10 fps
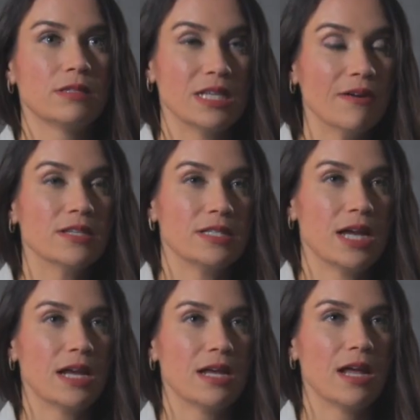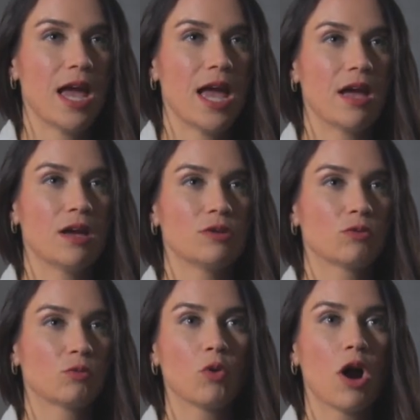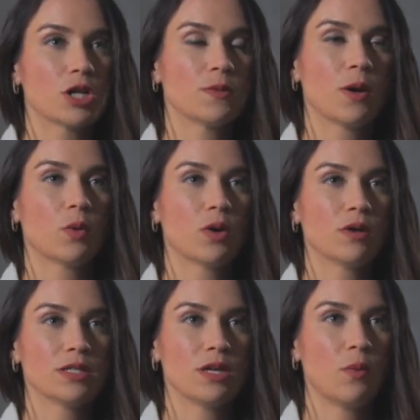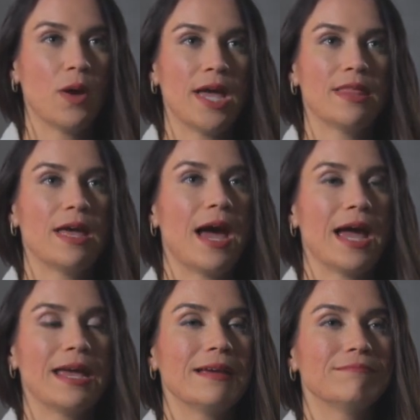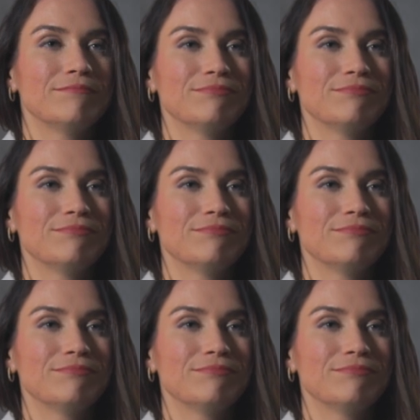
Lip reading: devastated and rocked my world in a way that I